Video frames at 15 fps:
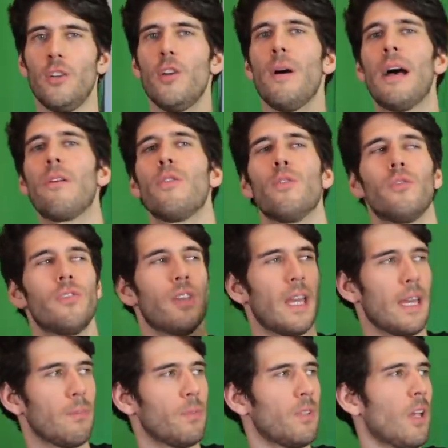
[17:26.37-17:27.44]
You know how those
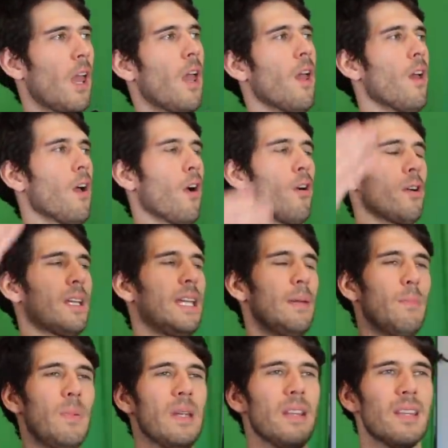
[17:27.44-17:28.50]
types are
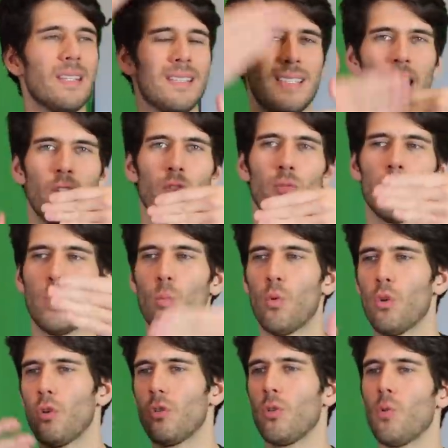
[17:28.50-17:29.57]
keeping the sensory
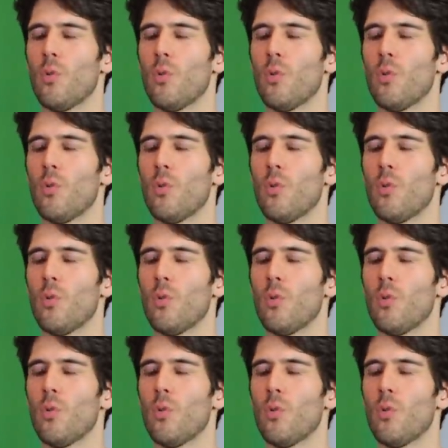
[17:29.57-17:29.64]
world